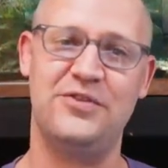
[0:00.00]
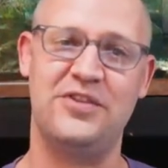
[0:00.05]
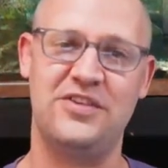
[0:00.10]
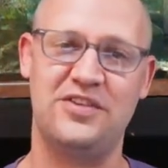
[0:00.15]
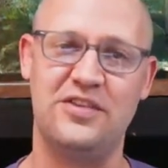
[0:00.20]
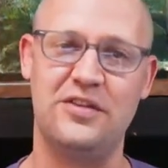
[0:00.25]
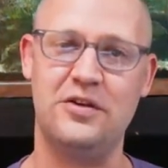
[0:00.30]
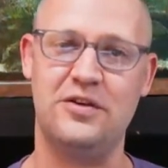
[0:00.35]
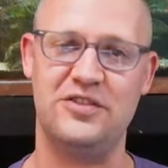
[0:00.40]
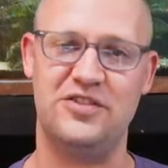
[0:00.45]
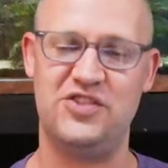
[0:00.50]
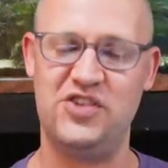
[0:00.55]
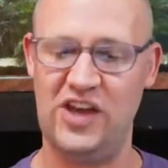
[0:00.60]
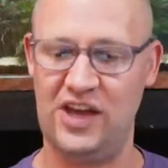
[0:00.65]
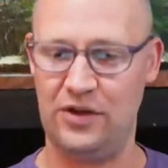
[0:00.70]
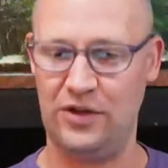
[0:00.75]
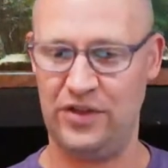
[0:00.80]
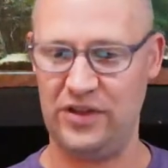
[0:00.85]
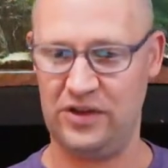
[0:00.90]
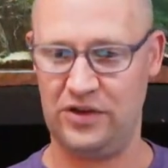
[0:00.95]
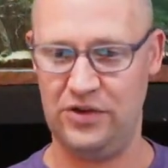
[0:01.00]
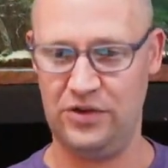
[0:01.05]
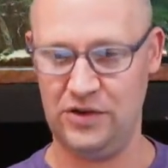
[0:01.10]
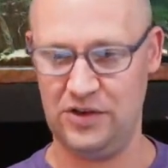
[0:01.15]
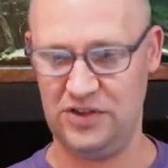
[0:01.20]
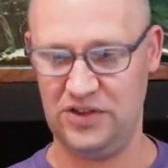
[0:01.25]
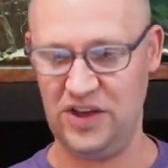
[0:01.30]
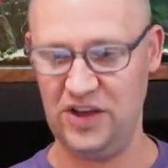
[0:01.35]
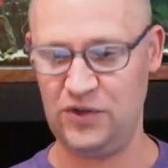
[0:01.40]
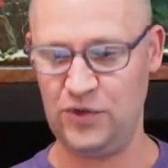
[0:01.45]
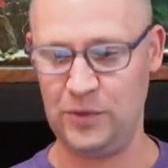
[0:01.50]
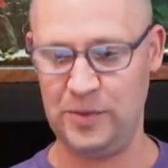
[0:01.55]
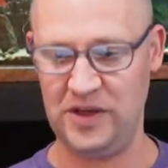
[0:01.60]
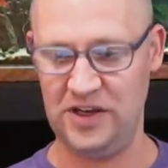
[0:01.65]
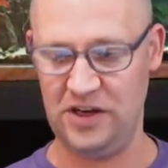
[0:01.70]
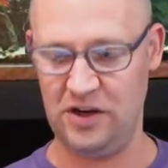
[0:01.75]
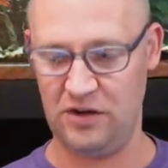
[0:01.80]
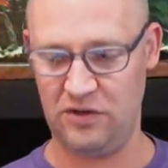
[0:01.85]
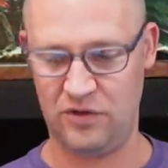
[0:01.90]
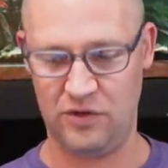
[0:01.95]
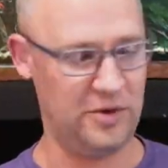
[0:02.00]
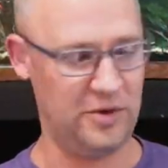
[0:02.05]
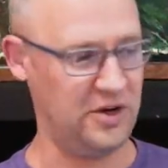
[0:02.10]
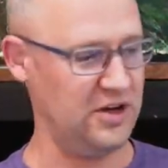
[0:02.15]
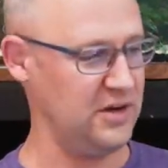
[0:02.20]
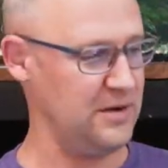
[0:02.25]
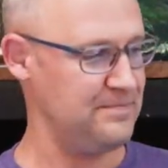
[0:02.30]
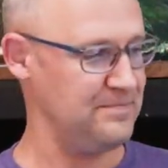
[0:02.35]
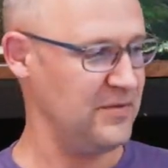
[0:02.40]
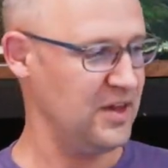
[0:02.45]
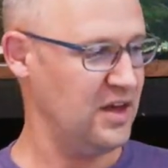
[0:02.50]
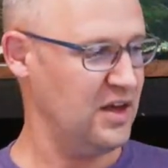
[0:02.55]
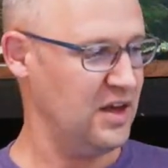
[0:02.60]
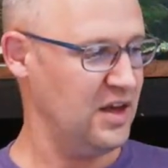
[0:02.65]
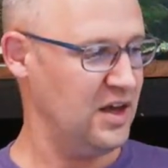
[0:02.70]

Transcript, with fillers: for this little channel that could. Thanks for being here, everybody.